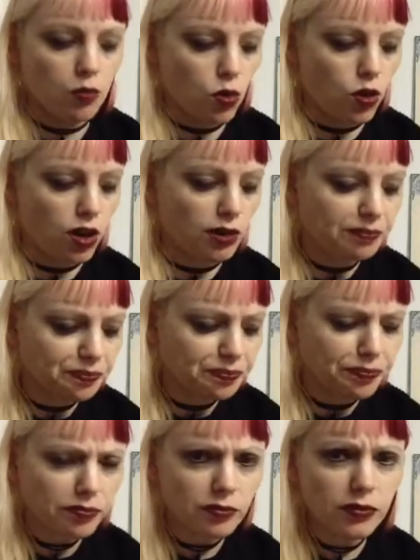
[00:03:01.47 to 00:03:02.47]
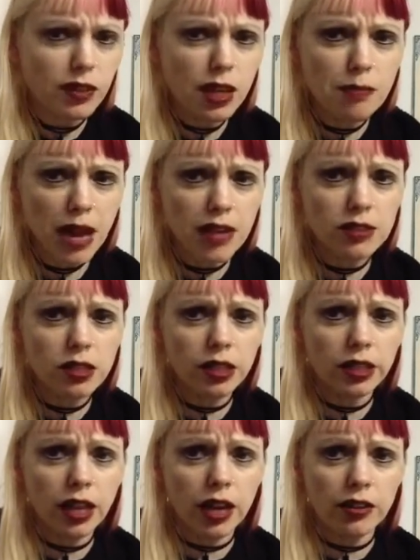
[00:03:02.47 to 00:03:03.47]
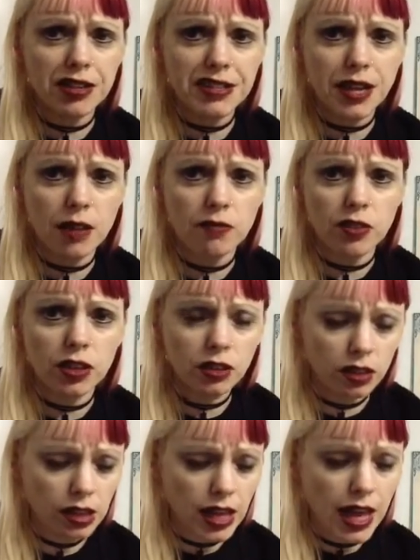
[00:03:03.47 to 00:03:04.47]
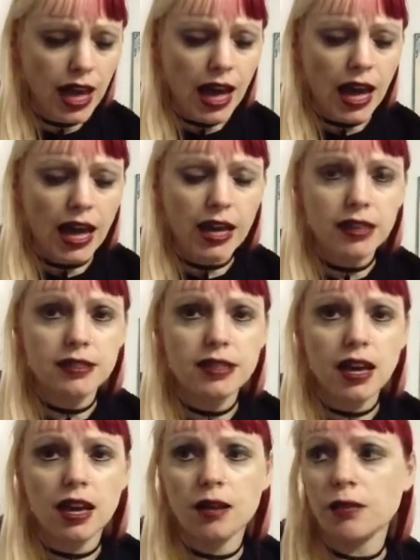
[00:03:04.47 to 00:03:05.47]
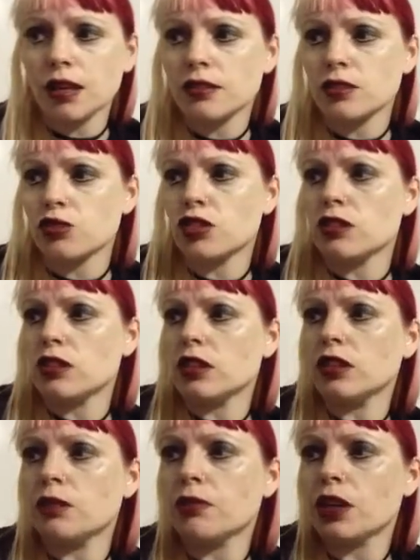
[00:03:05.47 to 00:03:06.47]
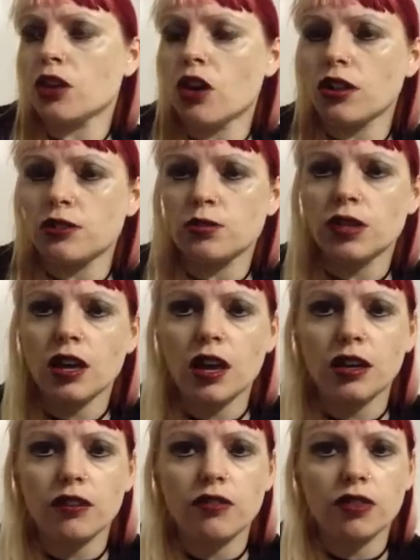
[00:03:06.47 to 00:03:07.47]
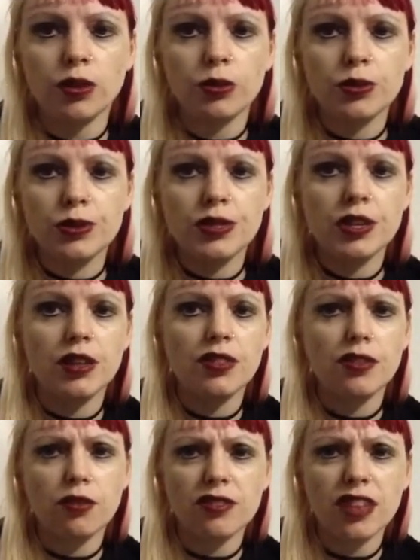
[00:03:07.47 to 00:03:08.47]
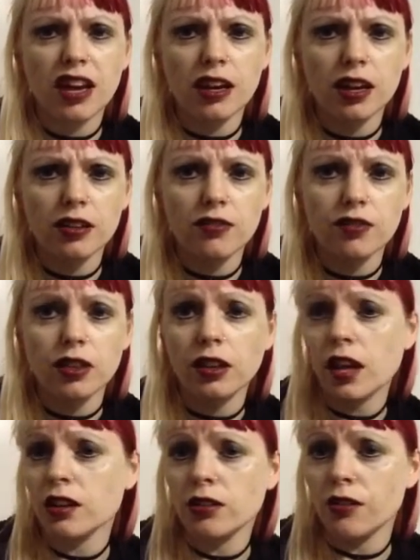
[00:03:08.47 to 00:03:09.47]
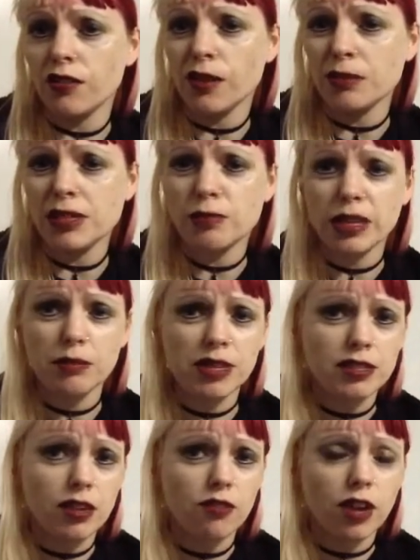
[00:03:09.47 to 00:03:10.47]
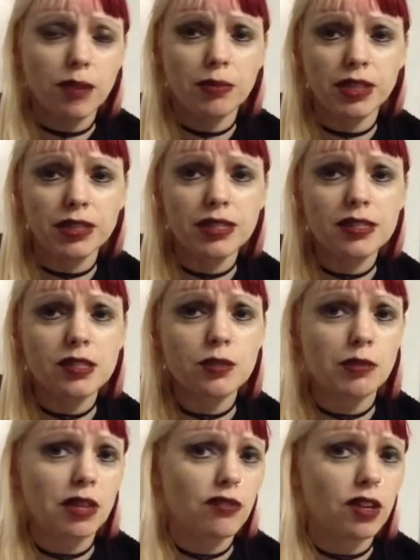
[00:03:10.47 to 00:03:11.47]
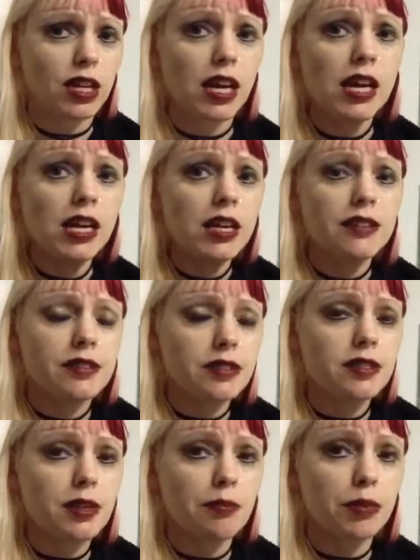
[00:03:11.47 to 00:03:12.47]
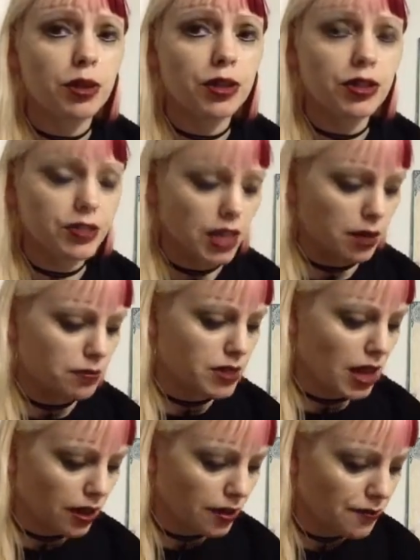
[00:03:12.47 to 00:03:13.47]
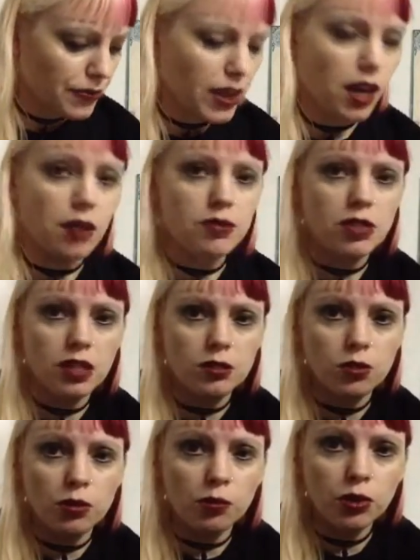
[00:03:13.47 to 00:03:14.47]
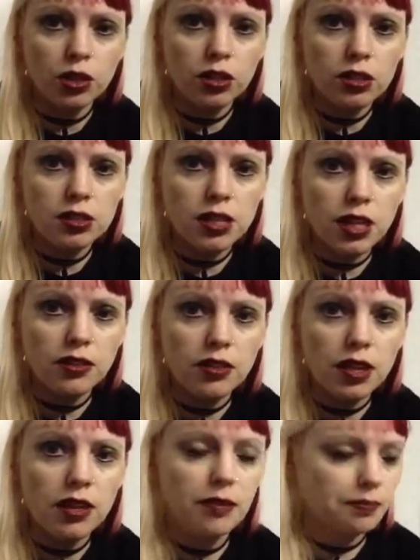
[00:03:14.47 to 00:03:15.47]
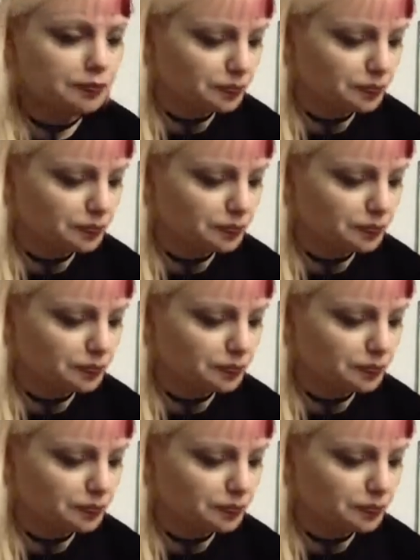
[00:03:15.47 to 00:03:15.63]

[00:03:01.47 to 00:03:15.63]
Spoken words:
a more masculine, airy type feel, and I associate the Olympic gods with kind of that kind of feel. I don't know if I'm explaining myself right, but it is to me a very December type deck. So that's what the book looks like there.